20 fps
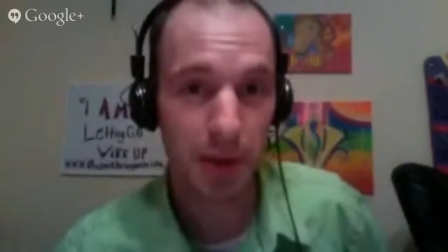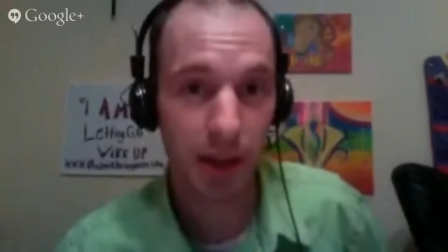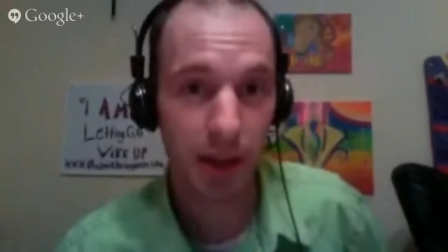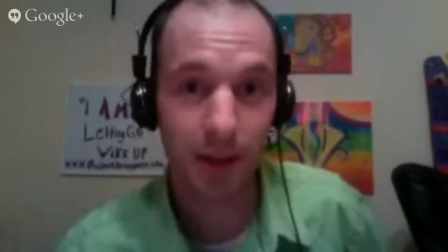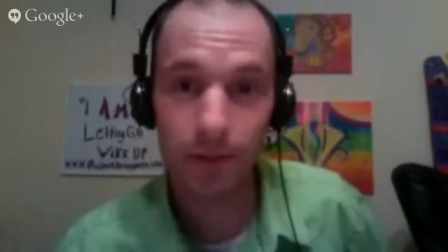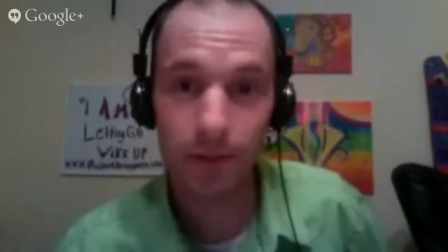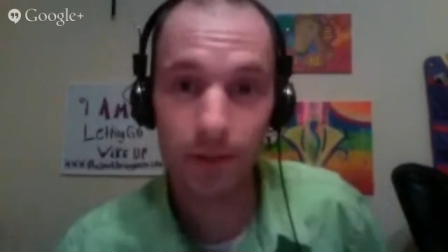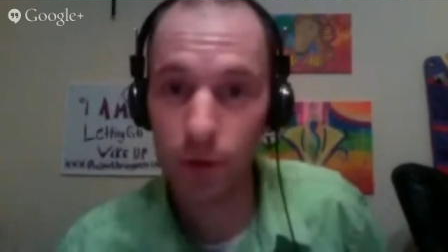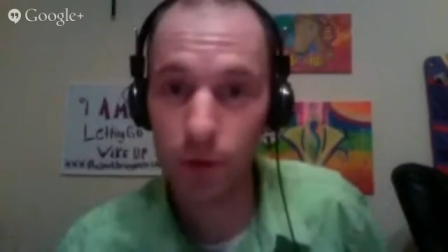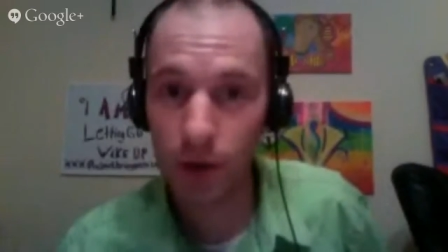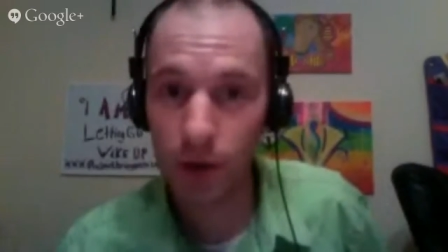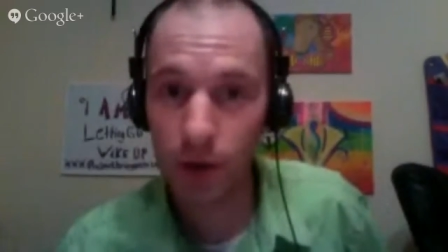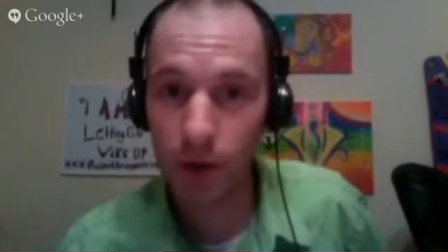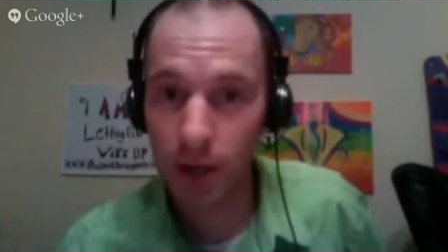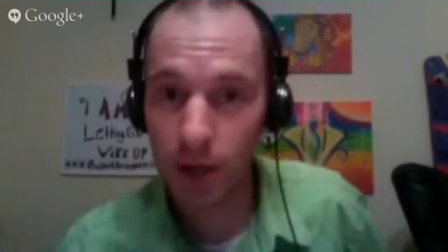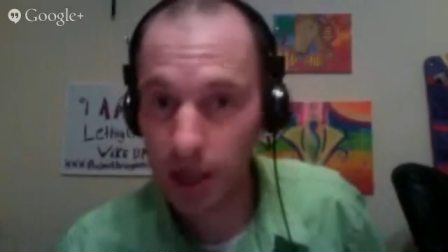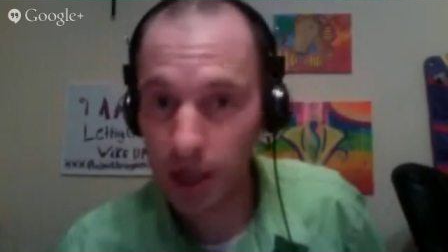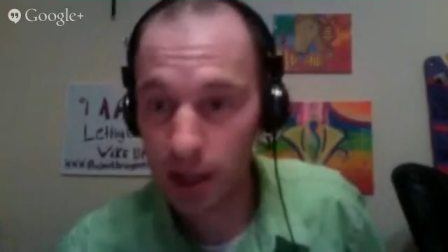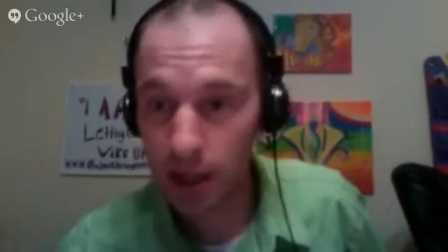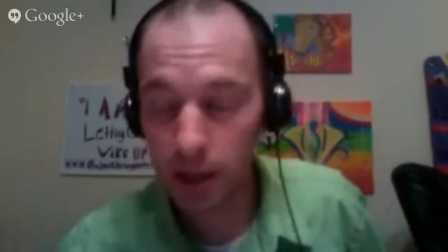Life or
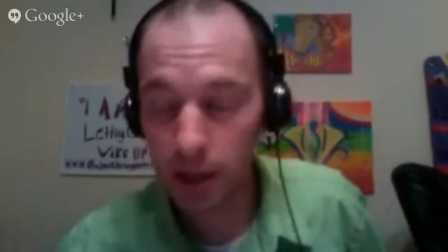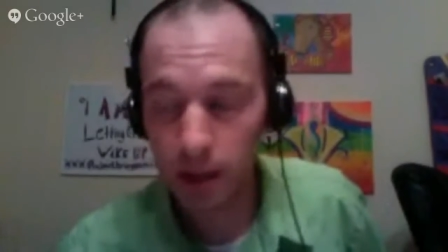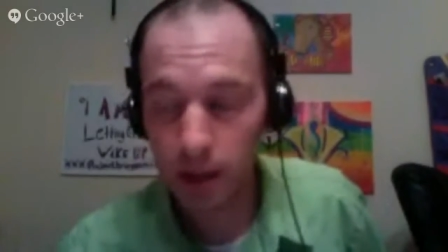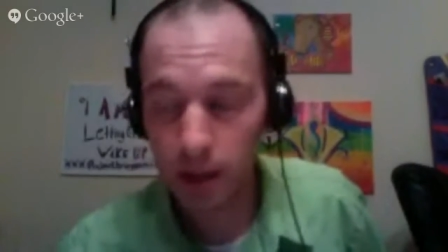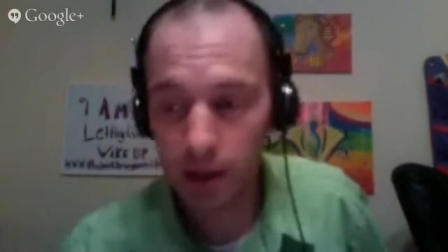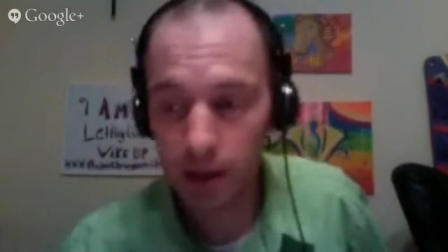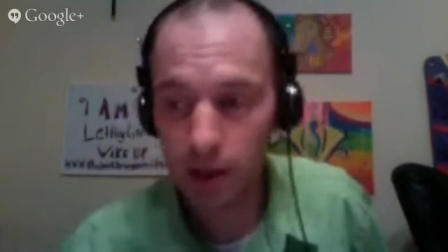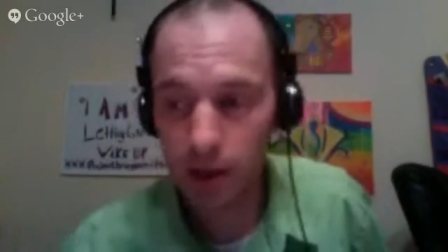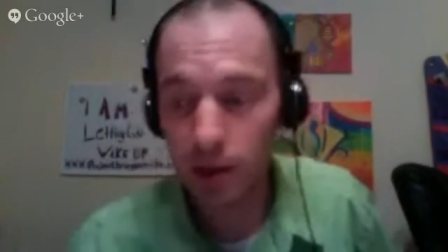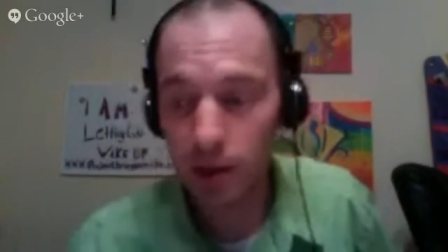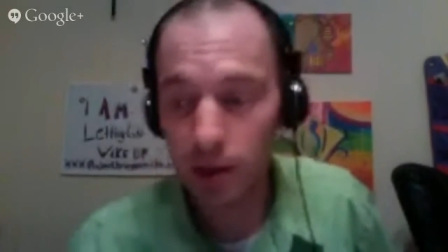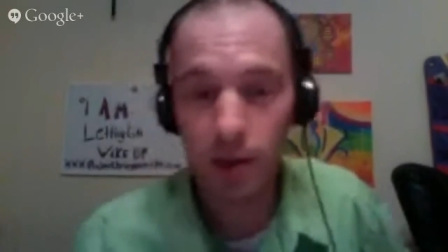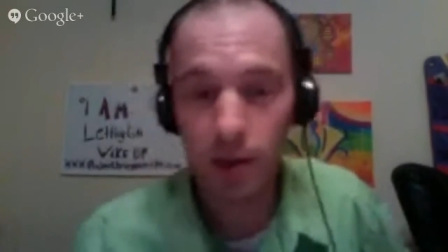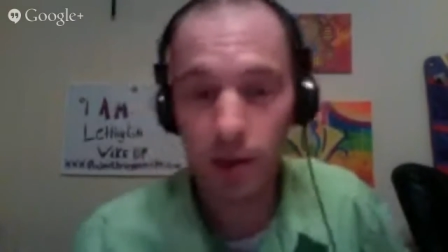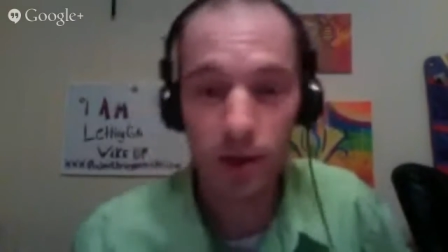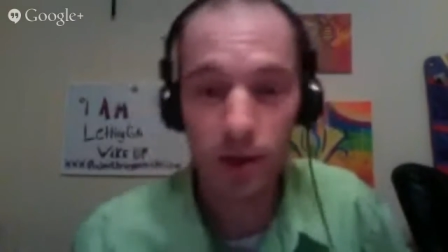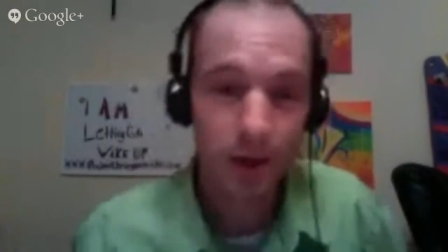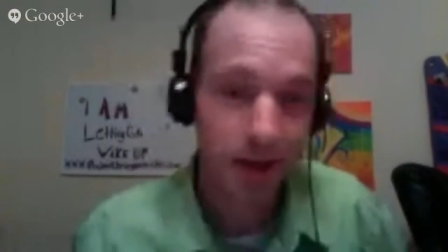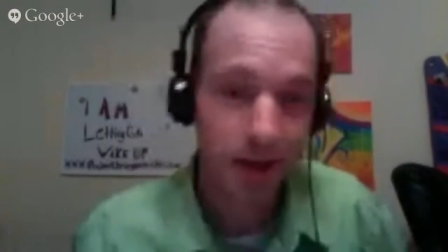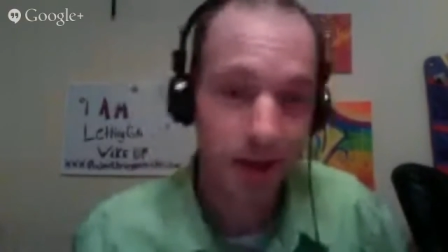any uh,
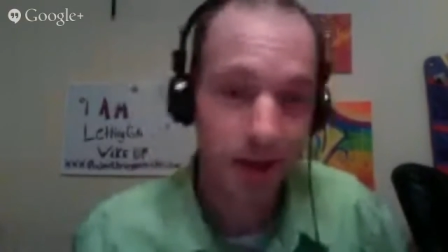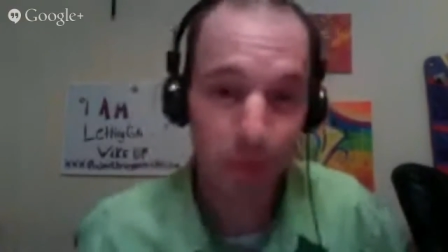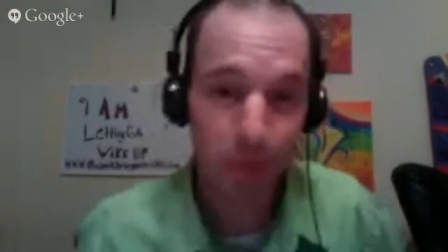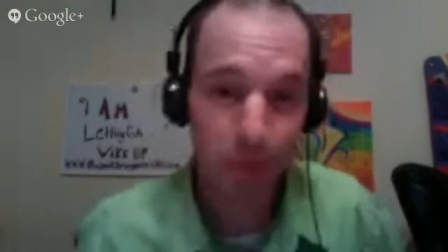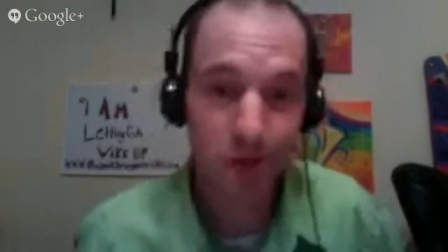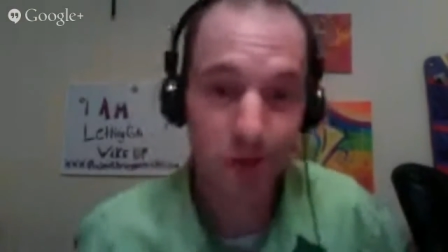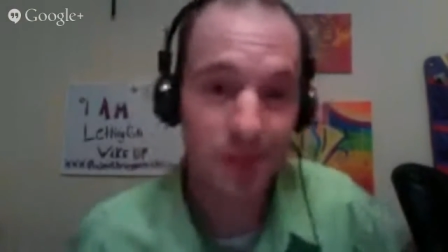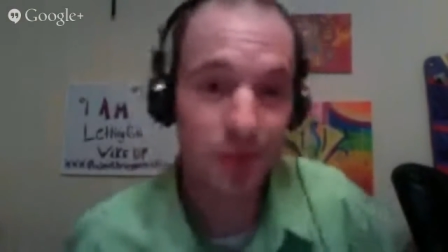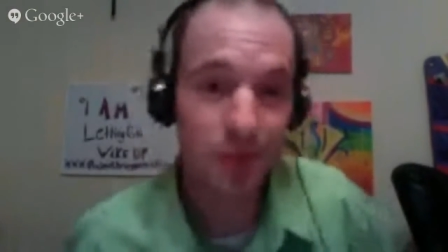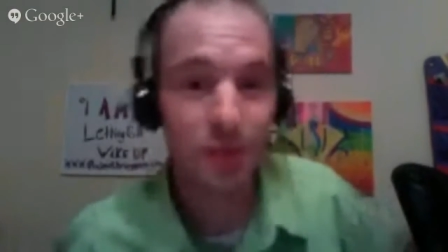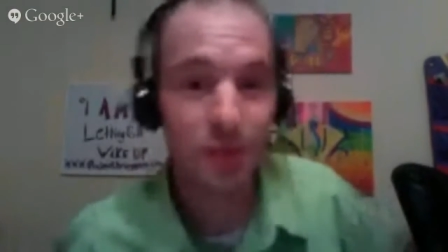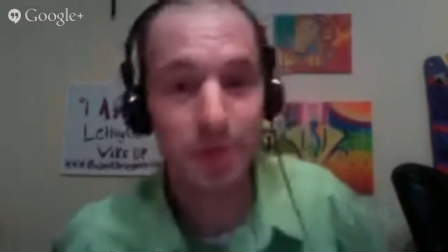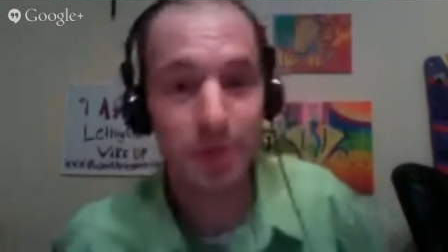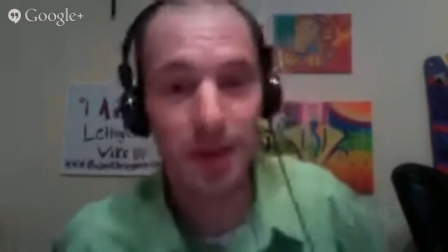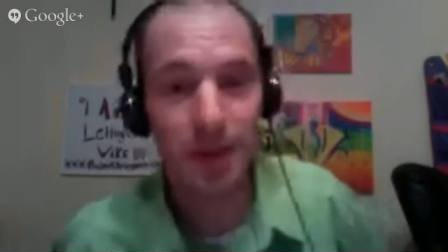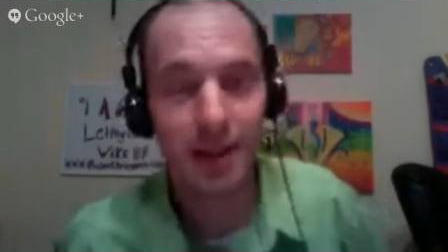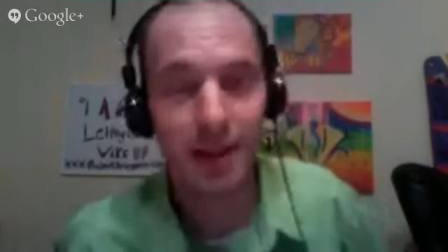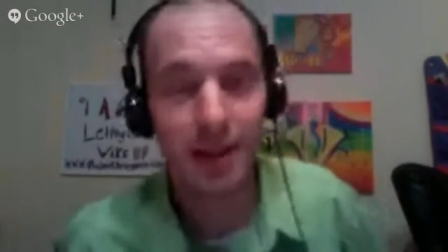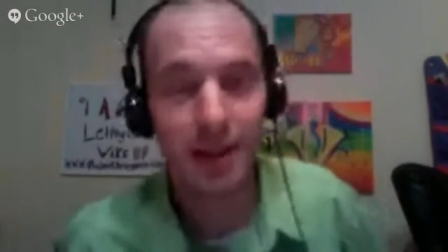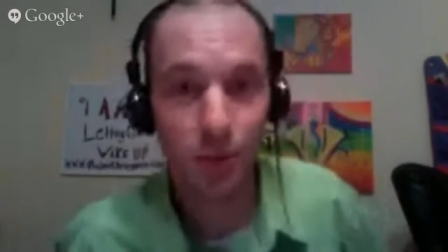any person
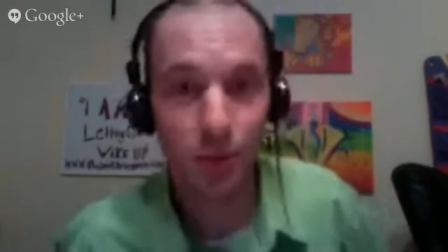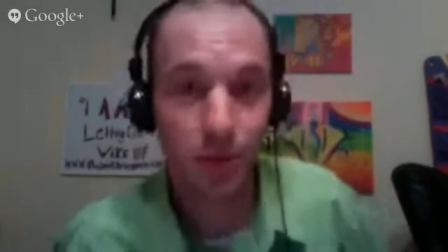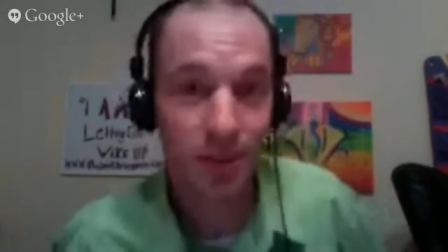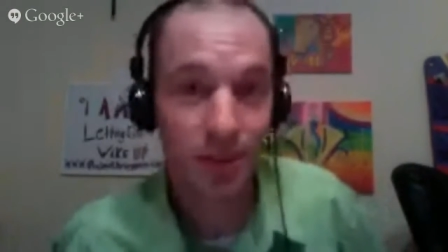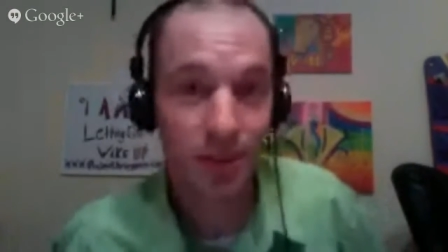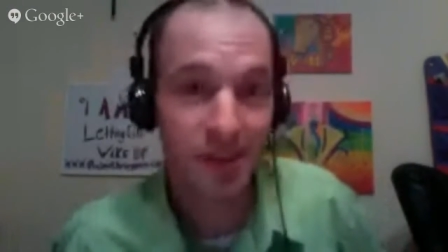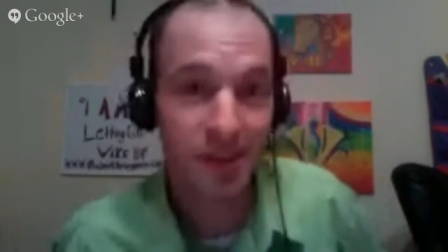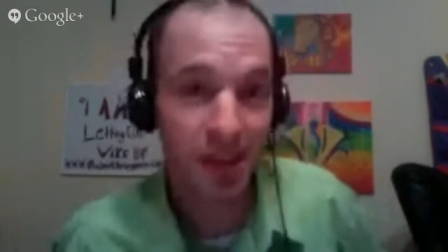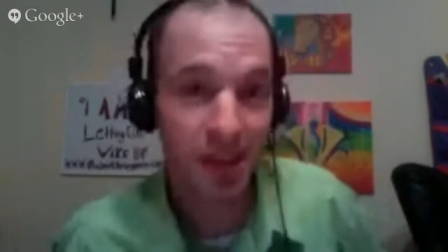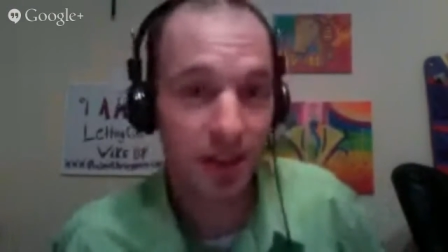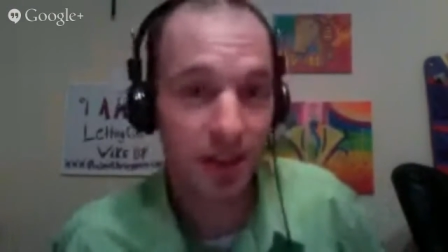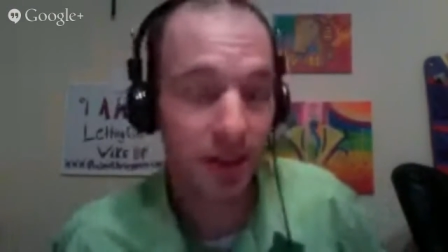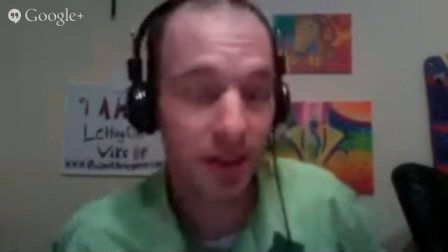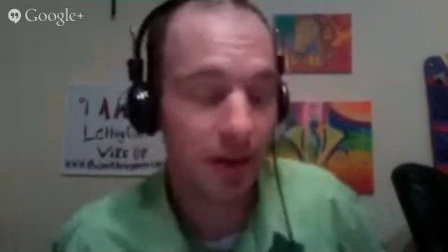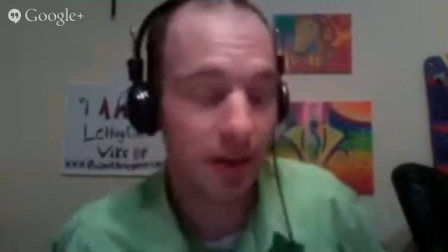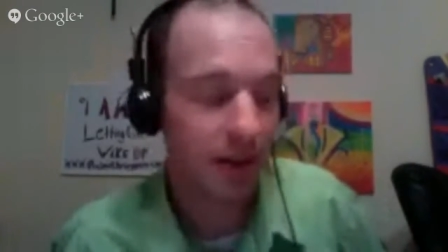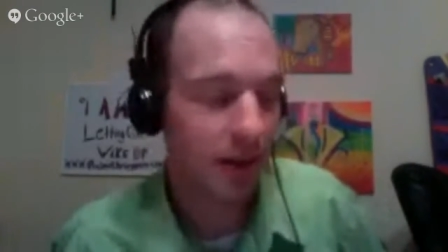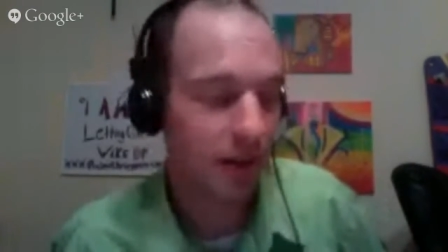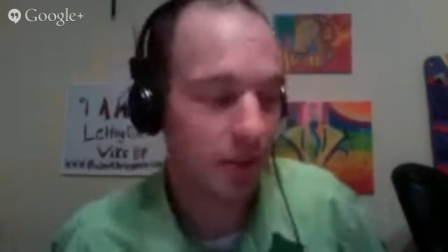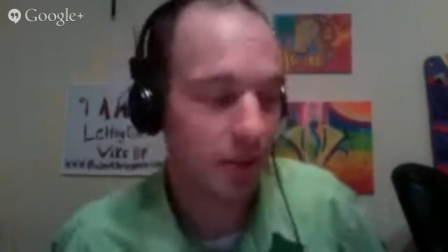who's been on it or is
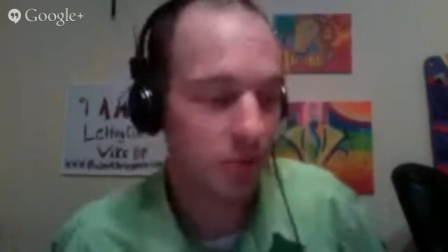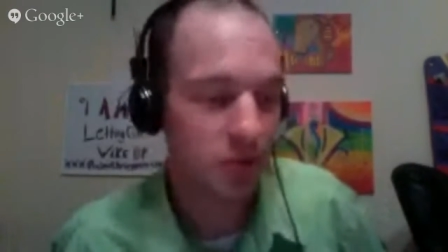on it,